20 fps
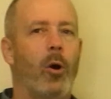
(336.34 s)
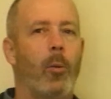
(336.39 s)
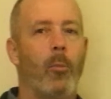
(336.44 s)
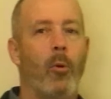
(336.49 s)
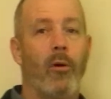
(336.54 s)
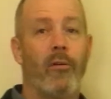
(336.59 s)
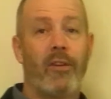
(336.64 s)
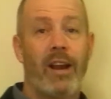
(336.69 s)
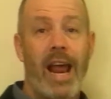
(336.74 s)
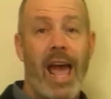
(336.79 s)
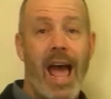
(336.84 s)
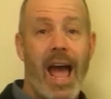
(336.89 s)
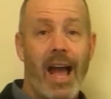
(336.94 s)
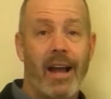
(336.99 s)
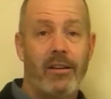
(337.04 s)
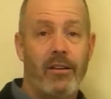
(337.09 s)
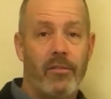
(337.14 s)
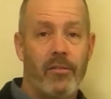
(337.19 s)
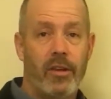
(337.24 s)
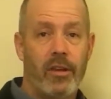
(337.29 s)
or more of an
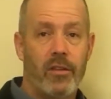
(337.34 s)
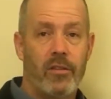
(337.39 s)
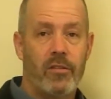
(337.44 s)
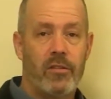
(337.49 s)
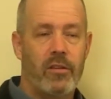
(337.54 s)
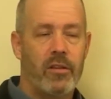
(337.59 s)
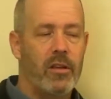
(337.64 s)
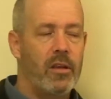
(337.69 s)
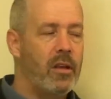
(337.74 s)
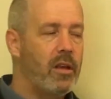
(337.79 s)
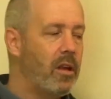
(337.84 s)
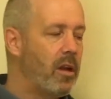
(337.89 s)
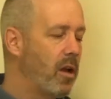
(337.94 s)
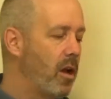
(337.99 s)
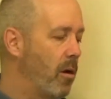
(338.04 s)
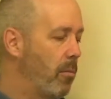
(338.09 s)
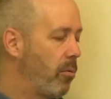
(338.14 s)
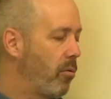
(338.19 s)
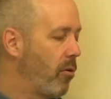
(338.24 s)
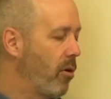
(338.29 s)
activist
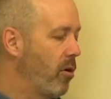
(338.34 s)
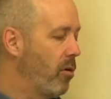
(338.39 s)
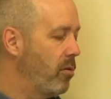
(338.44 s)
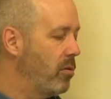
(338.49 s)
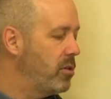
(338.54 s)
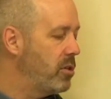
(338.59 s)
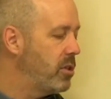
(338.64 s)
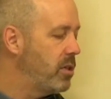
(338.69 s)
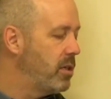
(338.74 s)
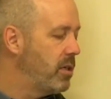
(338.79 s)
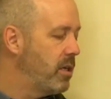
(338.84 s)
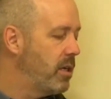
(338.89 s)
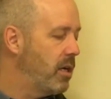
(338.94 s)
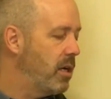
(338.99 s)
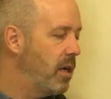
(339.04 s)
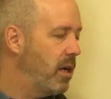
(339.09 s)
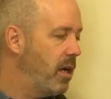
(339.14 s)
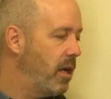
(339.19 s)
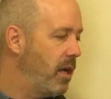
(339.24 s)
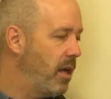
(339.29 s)
approach
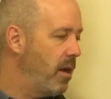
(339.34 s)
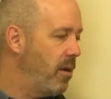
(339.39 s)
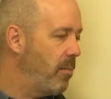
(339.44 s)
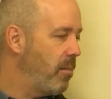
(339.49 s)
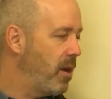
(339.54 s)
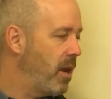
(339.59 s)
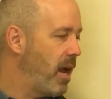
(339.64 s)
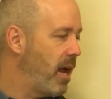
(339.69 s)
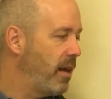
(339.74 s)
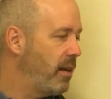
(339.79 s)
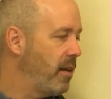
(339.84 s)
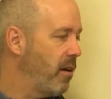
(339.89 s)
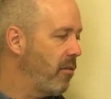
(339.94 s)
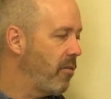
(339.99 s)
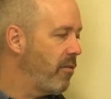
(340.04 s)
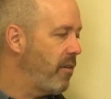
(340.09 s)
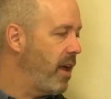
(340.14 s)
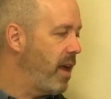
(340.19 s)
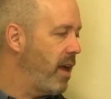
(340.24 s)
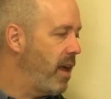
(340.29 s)
uh, in applying their
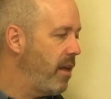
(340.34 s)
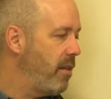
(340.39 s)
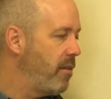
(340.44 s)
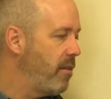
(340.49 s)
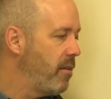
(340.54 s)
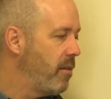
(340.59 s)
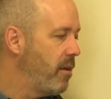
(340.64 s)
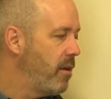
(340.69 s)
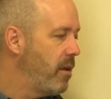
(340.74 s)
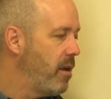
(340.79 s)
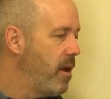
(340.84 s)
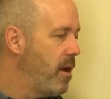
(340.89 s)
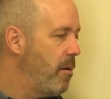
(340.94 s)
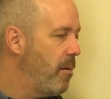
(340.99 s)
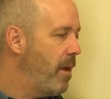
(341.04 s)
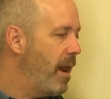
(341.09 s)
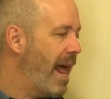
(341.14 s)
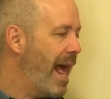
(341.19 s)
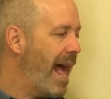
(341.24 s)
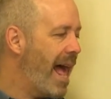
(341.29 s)
faith.
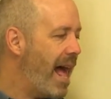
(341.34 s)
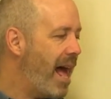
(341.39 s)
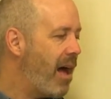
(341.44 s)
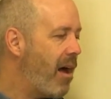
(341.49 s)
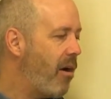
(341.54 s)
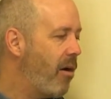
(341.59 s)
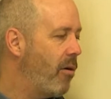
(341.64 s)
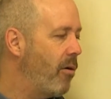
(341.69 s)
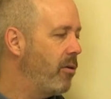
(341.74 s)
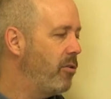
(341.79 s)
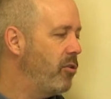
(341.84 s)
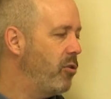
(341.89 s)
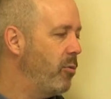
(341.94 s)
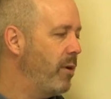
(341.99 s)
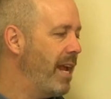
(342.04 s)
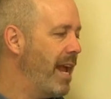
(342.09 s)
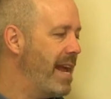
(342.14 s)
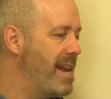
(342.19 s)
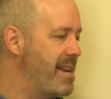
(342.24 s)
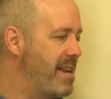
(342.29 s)
But how do
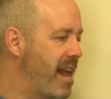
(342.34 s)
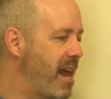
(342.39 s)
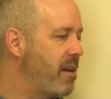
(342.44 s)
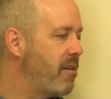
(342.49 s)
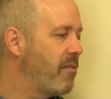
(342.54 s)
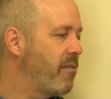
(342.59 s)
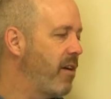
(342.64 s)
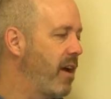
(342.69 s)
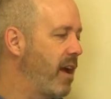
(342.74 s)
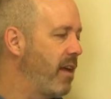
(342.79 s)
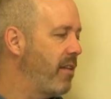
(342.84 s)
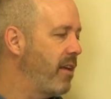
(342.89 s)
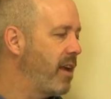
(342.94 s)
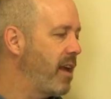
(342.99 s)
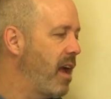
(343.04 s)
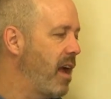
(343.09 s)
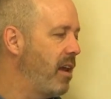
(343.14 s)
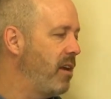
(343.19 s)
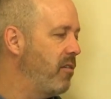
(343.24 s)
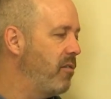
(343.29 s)
we identify the
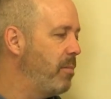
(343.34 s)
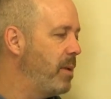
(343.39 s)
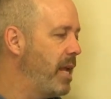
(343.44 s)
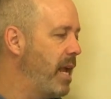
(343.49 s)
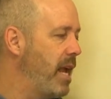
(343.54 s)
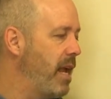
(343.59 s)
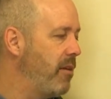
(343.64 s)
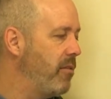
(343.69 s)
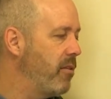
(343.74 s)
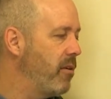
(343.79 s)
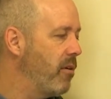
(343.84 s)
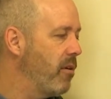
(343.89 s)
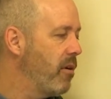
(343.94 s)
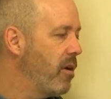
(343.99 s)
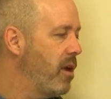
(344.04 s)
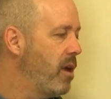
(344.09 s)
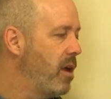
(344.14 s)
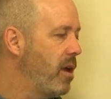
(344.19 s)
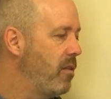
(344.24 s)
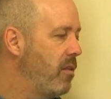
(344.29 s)
kind of behavior
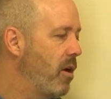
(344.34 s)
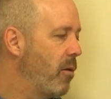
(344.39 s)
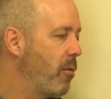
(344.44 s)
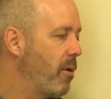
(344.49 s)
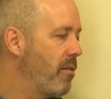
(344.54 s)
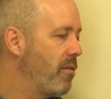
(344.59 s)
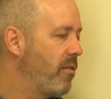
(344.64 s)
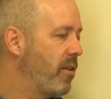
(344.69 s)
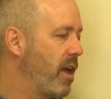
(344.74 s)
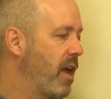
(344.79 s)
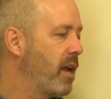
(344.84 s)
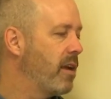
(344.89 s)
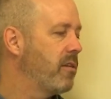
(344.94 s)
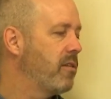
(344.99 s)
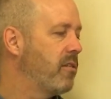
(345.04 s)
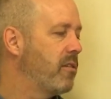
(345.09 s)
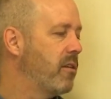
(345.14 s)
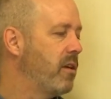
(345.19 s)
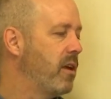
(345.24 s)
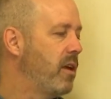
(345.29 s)
that
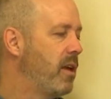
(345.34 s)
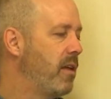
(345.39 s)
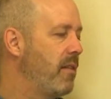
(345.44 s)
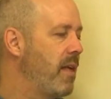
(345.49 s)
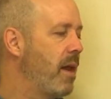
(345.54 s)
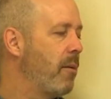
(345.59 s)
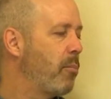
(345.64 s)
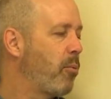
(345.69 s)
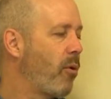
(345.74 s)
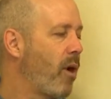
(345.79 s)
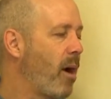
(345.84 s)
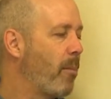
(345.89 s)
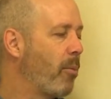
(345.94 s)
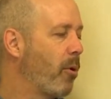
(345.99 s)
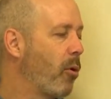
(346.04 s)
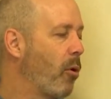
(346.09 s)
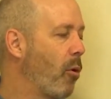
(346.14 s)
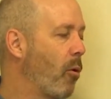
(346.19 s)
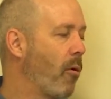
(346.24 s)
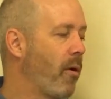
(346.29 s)
reflects that
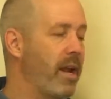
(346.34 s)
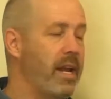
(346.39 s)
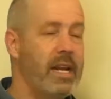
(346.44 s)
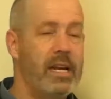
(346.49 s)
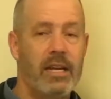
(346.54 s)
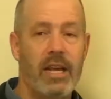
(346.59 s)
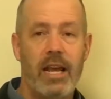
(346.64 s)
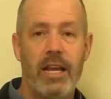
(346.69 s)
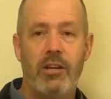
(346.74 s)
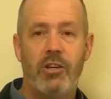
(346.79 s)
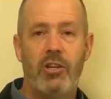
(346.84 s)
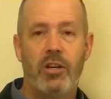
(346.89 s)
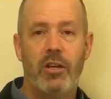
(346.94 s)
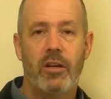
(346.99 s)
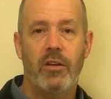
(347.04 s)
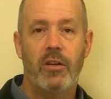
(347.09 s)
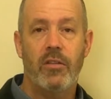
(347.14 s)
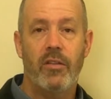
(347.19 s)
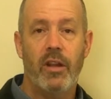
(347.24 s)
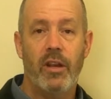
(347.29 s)
proper orientation
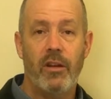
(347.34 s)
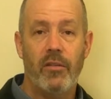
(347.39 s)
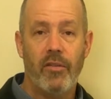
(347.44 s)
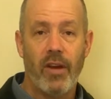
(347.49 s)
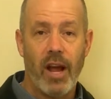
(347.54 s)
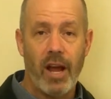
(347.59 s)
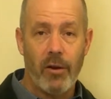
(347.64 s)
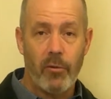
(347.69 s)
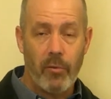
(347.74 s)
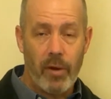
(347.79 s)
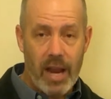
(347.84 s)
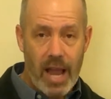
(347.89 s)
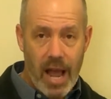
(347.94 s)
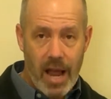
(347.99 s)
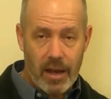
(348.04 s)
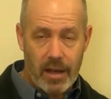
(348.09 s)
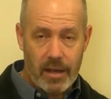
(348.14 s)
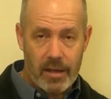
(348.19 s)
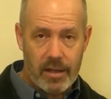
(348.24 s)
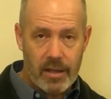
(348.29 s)
to the divine
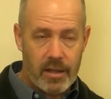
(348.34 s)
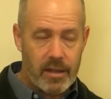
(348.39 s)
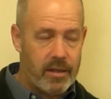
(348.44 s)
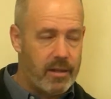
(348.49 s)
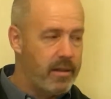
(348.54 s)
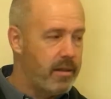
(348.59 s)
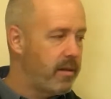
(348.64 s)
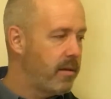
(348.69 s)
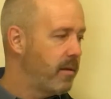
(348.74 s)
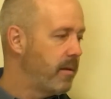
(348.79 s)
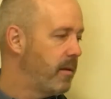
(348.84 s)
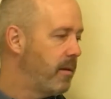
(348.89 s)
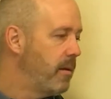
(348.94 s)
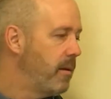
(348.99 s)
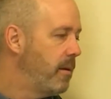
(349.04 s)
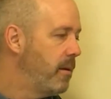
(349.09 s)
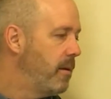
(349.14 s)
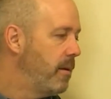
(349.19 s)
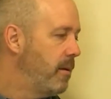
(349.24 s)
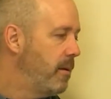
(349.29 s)
reality?
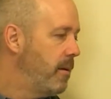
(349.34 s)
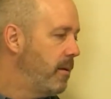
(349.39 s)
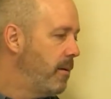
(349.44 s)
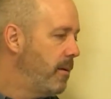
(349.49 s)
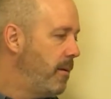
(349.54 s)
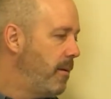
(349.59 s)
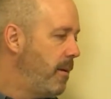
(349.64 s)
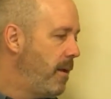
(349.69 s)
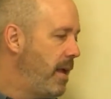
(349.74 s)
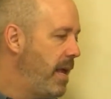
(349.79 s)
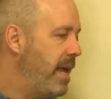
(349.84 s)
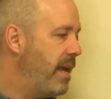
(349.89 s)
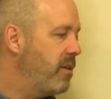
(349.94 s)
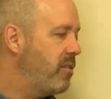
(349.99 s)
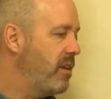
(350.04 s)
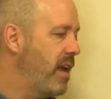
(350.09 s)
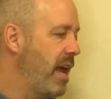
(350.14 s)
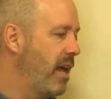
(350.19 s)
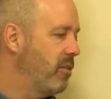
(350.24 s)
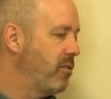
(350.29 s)

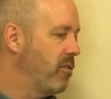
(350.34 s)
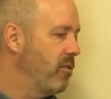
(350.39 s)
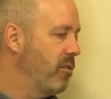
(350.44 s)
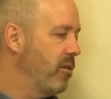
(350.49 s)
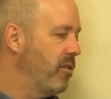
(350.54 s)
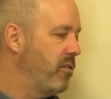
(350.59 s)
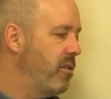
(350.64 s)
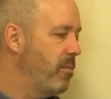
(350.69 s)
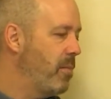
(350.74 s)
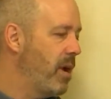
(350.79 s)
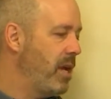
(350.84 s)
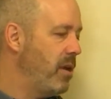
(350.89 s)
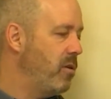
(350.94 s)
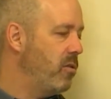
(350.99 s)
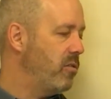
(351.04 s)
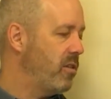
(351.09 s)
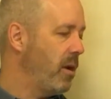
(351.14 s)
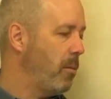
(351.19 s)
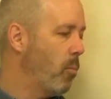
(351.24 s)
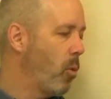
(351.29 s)
Hick's answer is that by
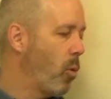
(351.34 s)
using